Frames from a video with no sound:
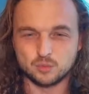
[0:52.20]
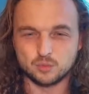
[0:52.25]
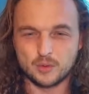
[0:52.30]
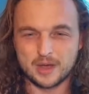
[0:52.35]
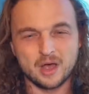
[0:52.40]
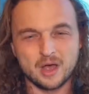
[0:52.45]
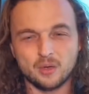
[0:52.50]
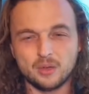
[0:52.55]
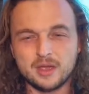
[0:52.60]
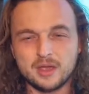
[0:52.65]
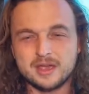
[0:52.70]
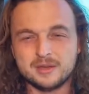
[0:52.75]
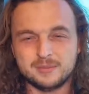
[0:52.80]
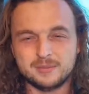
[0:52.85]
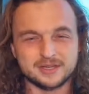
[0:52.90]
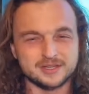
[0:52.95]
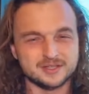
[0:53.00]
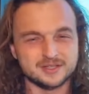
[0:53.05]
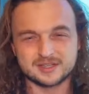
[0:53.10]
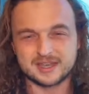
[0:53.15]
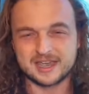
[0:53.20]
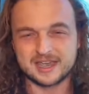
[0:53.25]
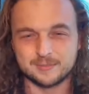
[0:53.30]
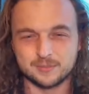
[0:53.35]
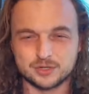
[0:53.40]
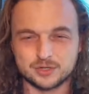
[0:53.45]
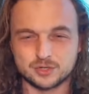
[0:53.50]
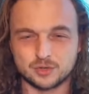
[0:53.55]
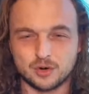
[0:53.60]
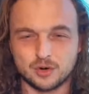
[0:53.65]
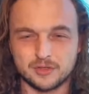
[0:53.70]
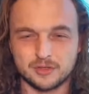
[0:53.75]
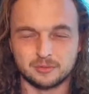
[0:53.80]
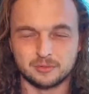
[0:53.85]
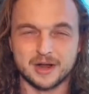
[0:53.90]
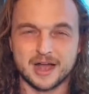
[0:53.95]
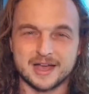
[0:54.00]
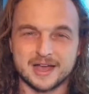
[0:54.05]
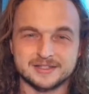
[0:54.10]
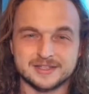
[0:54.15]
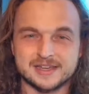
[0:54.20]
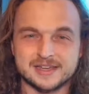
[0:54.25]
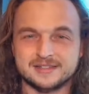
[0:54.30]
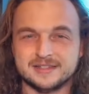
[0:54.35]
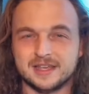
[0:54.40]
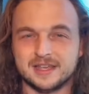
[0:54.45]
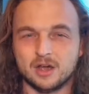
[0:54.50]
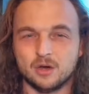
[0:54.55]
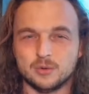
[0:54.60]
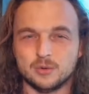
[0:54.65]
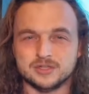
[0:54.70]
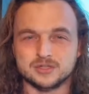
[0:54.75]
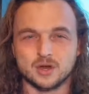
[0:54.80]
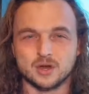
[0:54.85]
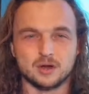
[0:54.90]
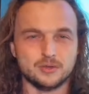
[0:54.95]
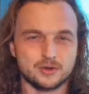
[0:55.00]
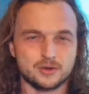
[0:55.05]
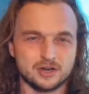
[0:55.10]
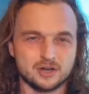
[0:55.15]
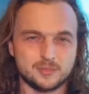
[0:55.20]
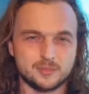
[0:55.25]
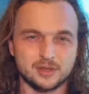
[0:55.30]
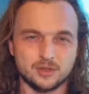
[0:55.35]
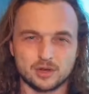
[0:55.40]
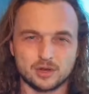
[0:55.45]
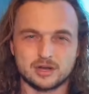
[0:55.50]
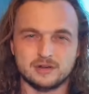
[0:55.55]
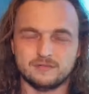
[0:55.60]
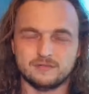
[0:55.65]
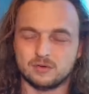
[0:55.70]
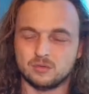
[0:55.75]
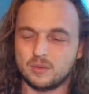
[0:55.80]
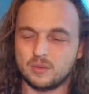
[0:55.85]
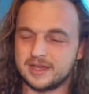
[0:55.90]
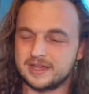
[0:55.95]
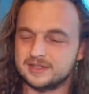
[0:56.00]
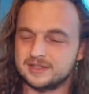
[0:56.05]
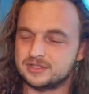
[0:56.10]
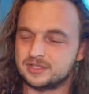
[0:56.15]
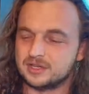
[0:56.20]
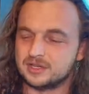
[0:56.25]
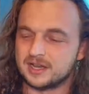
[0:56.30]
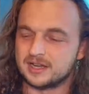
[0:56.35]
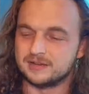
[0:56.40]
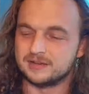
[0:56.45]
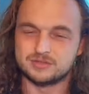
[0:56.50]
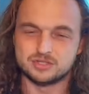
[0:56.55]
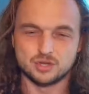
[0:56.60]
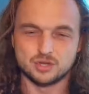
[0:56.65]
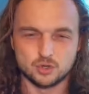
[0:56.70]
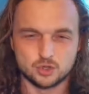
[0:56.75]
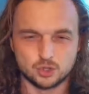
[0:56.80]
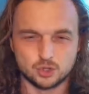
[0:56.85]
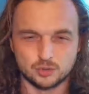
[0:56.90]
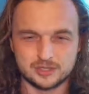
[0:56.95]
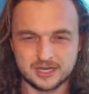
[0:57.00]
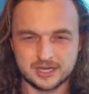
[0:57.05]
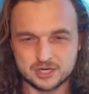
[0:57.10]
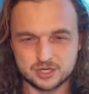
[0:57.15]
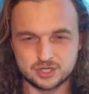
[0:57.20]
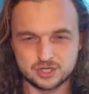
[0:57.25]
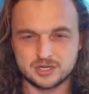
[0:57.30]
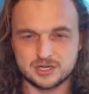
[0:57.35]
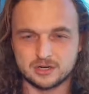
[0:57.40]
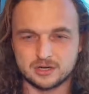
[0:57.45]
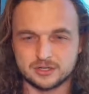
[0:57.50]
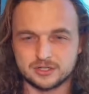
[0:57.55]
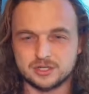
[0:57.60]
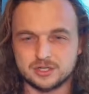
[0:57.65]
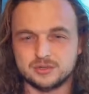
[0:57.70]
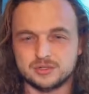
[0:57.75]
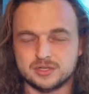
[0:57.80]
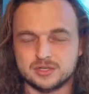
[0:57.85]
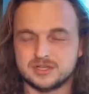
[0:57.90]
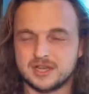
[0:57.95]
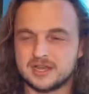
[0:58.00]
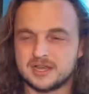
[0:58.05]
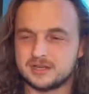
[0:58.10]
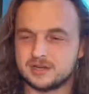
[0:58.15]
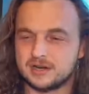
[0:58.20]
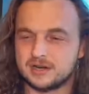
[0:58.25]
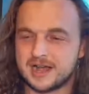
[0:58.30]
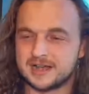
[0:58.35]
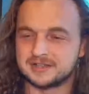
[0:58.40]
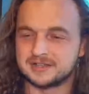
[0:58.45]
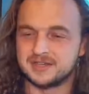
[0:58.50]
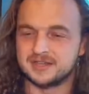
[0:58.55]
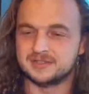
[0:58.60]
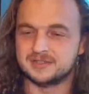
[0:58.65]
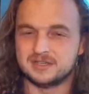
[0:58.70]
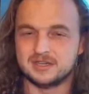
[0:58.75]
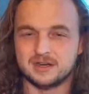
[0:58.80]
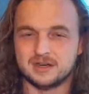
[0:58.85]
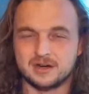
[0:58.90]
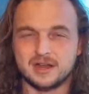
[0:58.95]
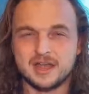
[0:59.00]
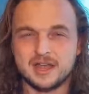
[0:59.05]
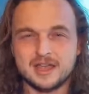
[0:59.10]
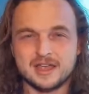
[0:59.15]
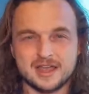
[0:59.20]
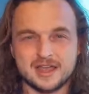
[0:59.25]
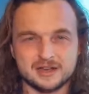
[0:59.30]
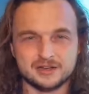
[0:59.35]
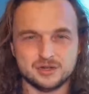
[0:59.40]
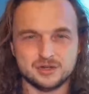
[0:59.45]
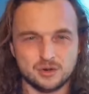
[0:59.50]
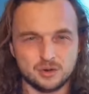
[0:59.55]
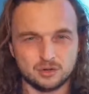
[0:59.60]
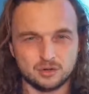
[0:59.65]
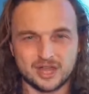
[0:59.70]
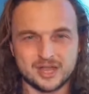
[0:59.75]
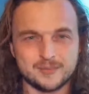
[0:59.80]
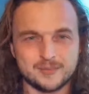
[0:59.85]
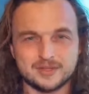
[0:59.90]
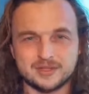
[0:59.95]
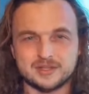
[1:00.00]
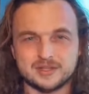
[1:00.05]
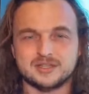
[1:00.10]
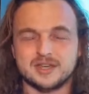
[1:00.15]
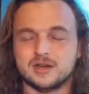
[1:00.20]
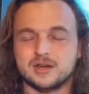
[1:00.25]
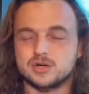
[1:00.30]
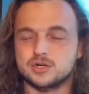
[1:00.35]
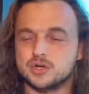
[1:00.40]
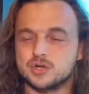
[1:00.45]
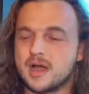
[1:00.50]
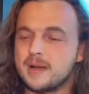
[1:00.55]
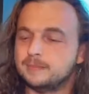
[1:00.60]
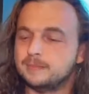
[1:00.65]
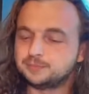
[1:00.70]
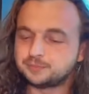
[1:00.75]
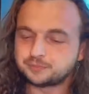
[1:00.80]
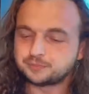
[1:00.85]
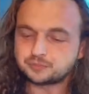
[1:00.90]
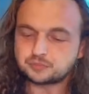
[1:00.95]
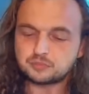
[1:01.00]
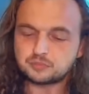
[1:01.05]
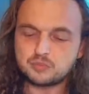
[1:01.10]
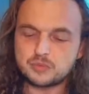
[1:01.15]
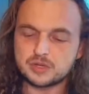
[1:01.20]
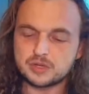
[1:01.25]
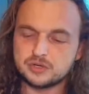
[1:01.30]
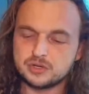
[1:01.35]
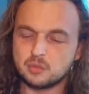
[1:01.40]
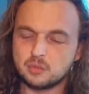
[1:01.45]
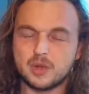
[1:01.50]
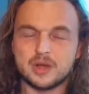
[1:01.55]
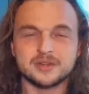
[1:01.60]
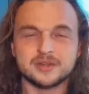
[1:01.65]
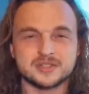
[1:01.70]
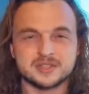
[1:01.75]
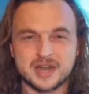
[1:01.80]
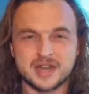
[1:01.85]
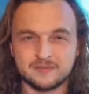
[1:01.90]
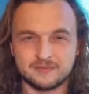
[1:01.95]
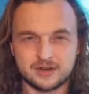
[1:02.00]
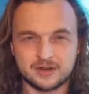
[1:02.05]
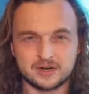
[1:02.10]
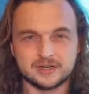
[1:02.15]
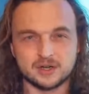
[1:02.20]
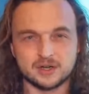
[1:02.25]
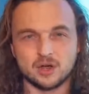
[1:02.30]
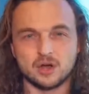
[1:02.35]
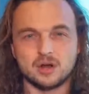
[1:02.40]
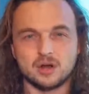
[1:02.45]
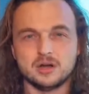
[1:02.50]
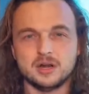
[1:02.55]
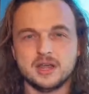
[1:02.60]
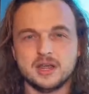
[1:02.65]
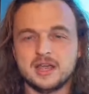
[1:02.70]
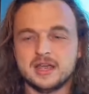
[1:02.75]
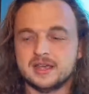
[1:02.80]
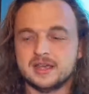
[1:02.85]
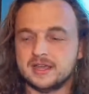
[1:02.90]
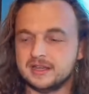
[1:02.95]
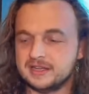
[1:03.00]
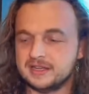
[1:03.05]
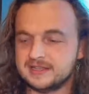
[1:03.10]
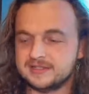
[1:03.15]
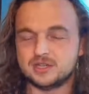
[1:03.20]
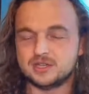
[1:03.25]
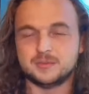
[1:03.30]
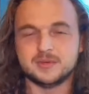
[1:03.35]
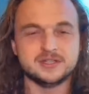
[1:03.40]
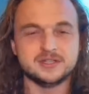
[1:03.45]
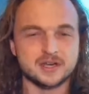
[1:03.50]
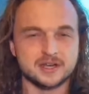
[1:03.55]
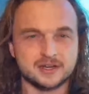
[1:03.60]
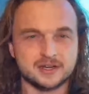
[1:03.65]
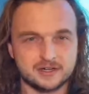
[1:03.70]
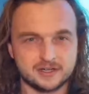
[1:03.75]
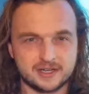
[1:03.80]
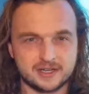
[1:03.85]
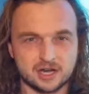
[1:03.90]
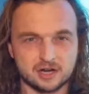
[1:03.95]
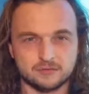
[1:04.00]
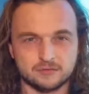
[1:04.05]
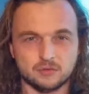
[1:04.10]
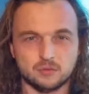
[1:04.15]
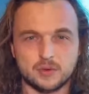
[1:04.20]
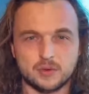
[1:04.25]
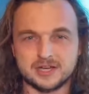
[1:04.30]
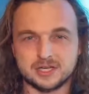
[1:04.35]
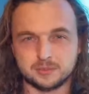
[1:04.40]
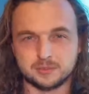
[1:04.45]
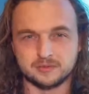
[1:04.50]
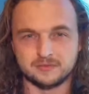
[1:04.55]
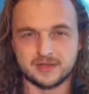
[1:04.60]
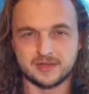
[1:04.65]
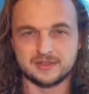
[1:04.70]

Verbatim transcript: as well because scammers are on the rise as they always are they're going to be looking for ways to kind of socially engineer you to take your assets here and you know claiming this airdrop you know while it's not very hard it needs to be done in a careful way to